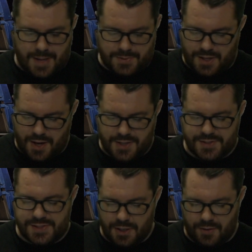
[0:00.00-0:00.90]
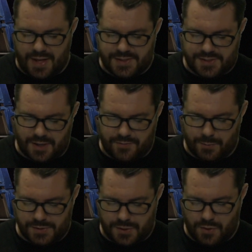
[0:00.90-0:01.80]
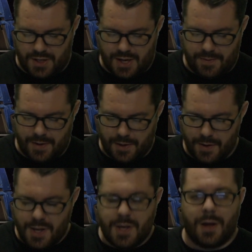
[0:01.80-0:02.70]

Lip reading: Adepticon and see all that stuff that was going on there.